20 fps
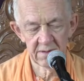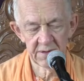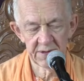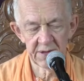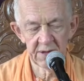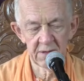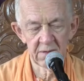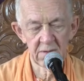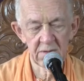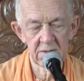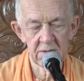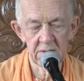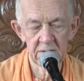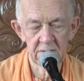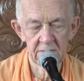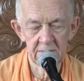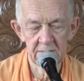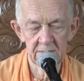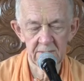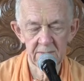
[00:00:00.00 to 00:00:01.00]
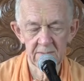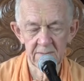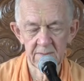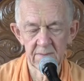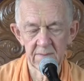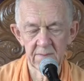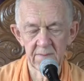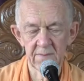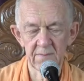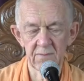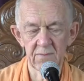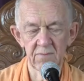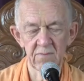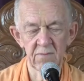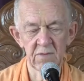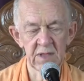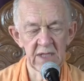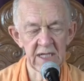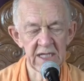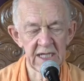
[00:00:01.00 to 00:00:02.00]
So
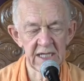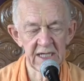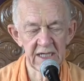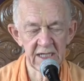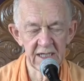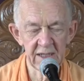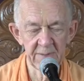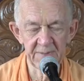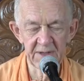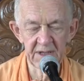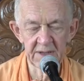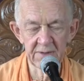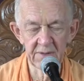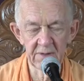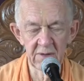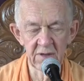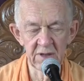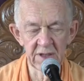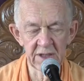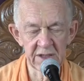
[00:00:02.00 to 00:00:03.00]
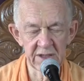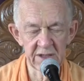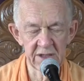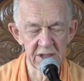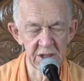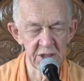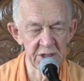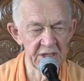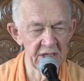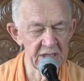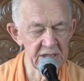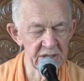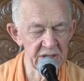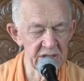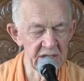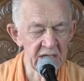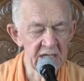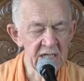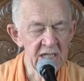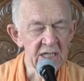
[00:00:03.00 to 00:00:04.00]
we're hearing about Lord
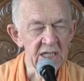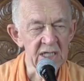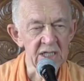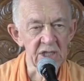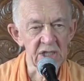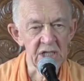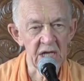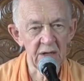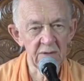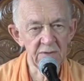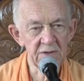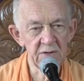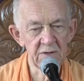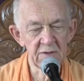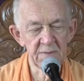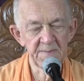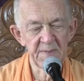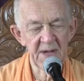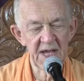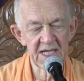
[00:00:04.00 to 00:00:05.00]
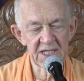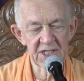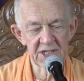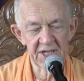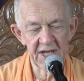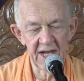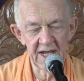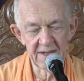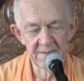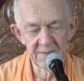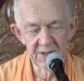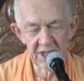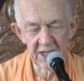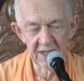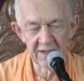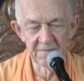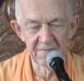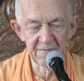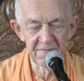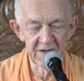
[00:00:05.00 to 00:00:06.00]
Krishna's childhood pastimes
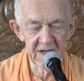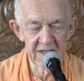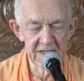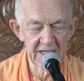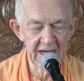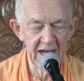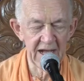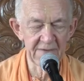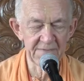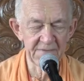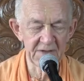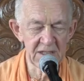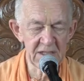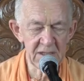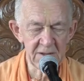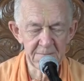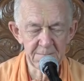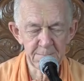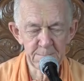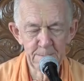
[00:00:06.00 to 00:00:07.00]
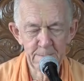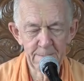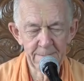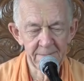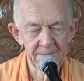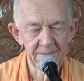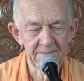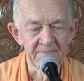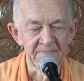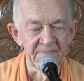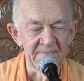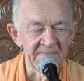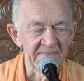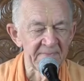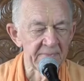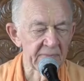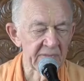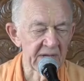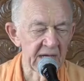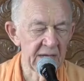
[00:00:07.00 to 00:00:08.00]
in Vrindavan.
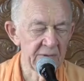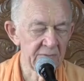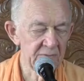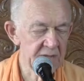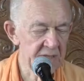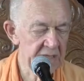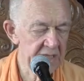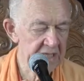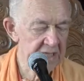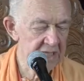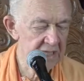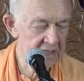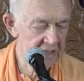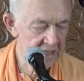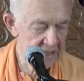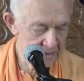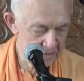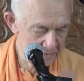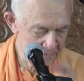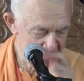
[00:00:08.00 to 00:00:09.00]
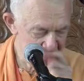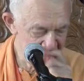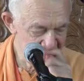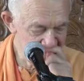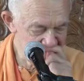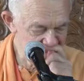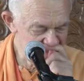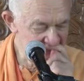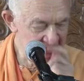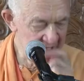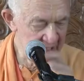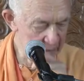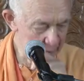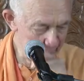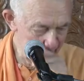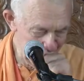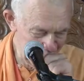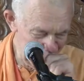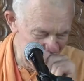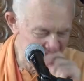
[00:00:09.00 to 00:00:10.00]
And we're hearing
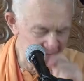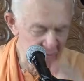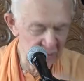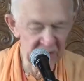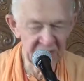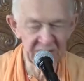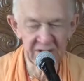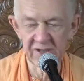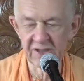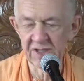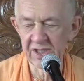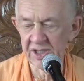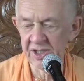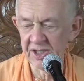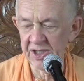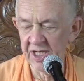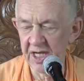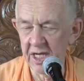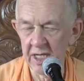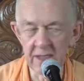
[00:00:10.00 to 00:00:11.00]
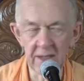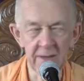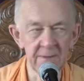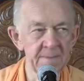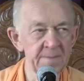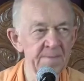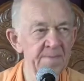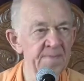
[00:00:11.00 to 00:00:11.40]
how Lord Krishna